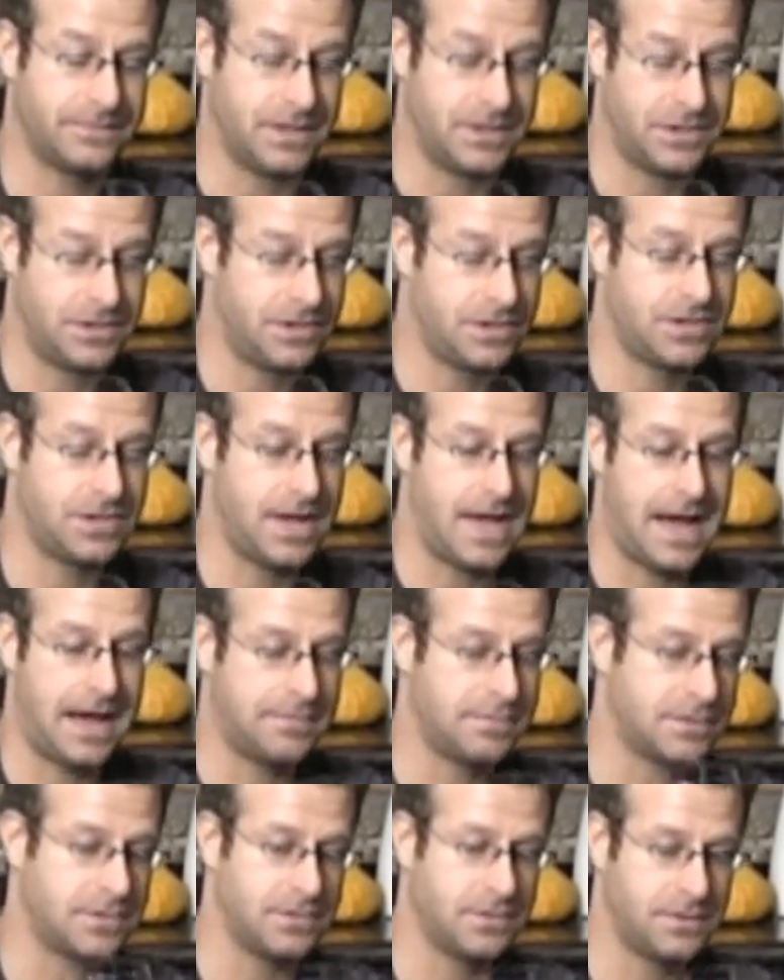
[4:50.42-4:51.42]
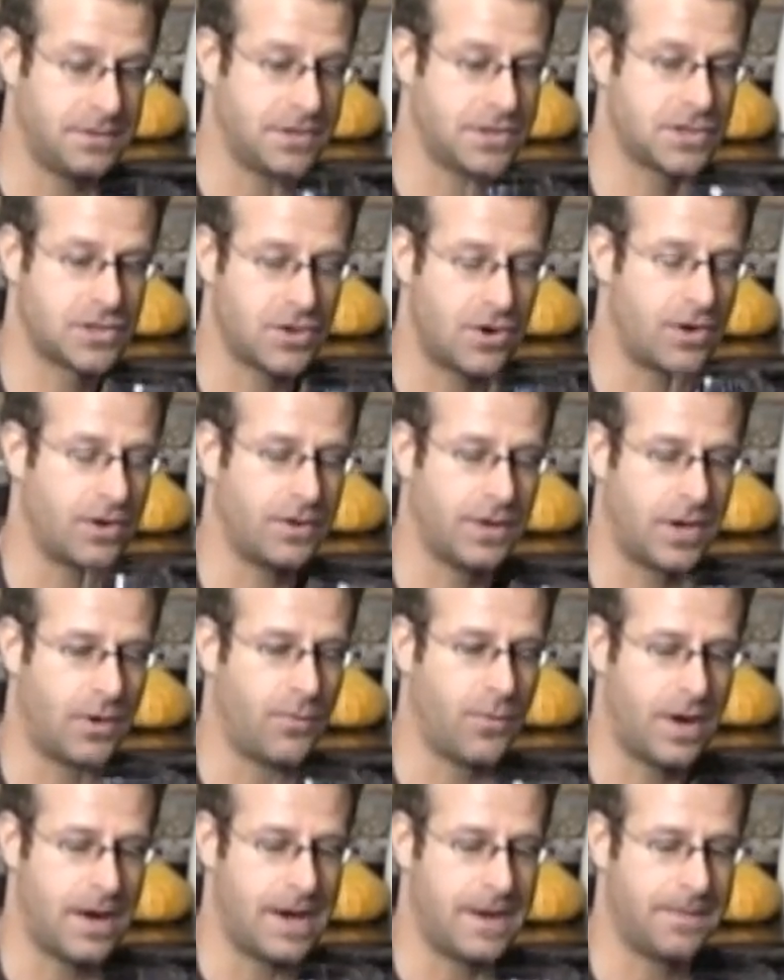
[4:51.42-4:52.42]
It's just absolutely
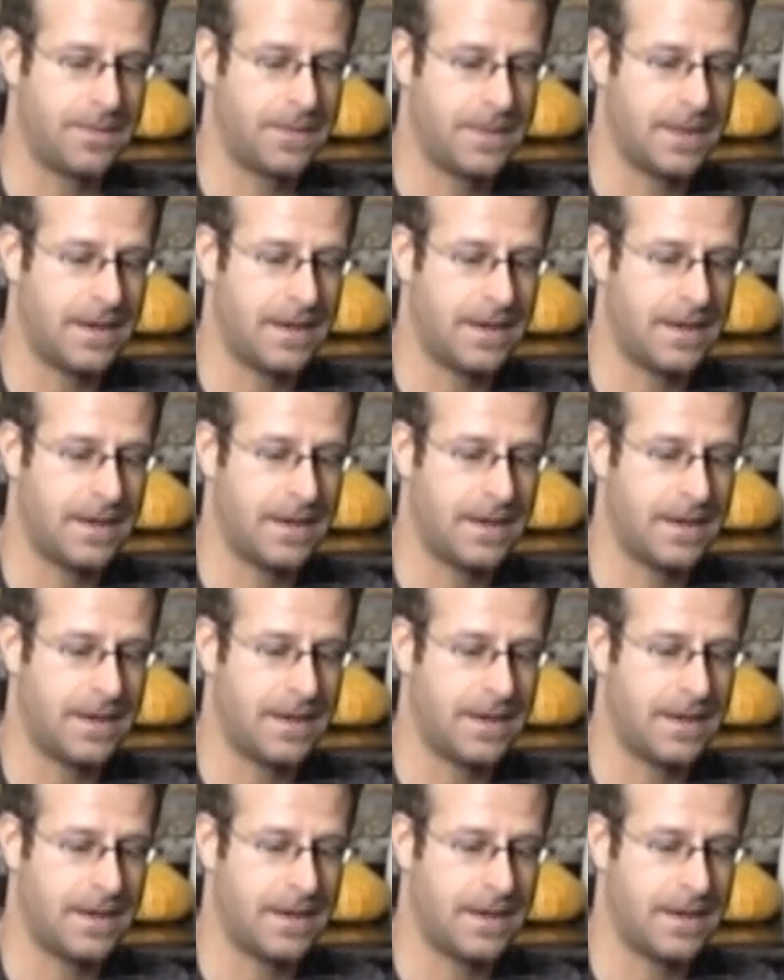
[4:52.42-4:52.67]
startling wine.